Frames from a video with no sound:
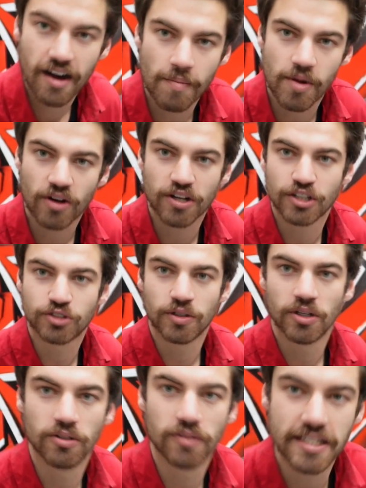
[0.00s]
I'm not going to
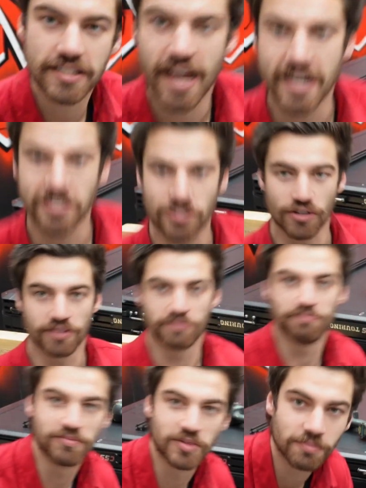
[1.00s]
drill into any sort of
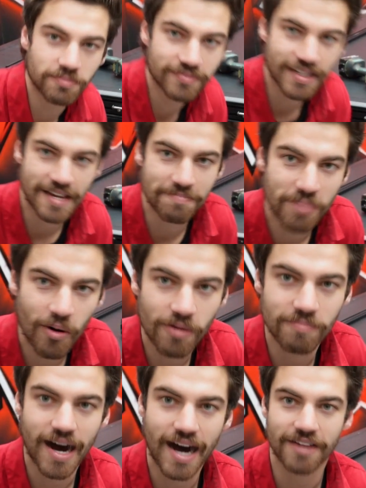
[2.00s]

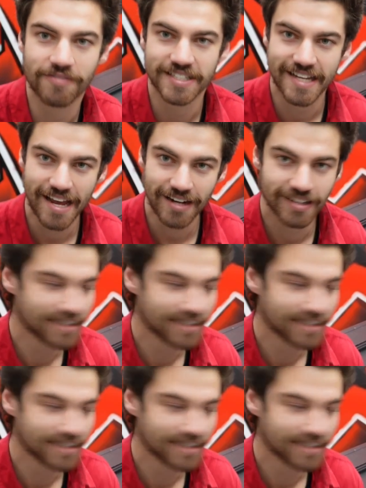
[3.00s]
important part of the tent.